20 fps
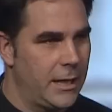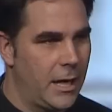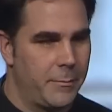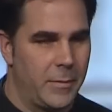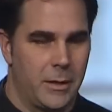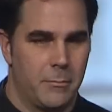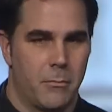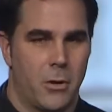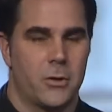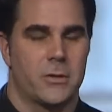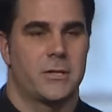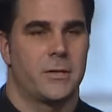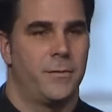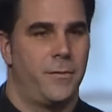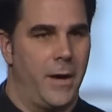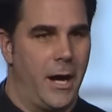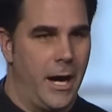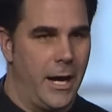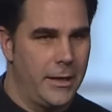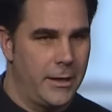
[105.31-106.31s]
I've been
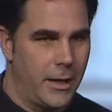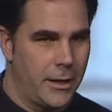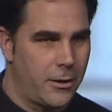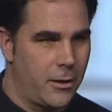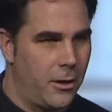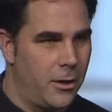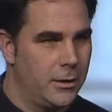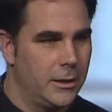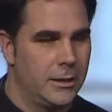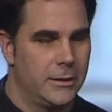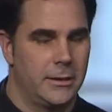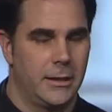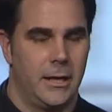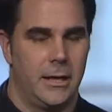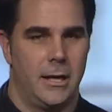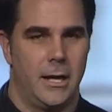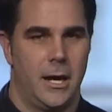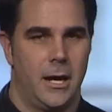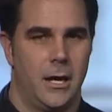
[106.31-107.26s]
mercified, I call it, and